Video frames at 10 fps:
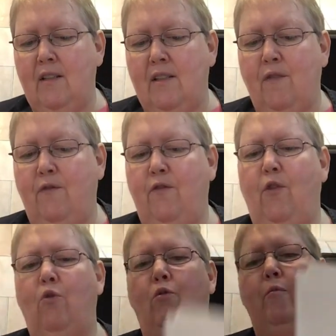
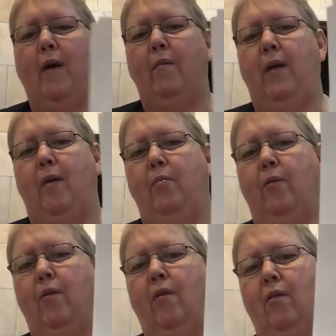fold my
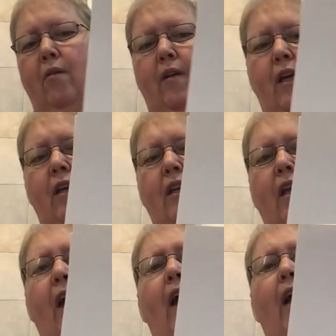paper in
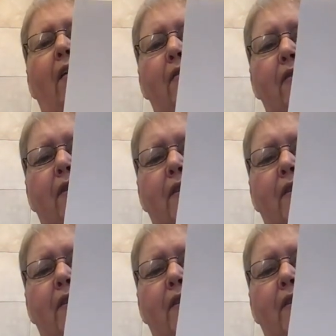half.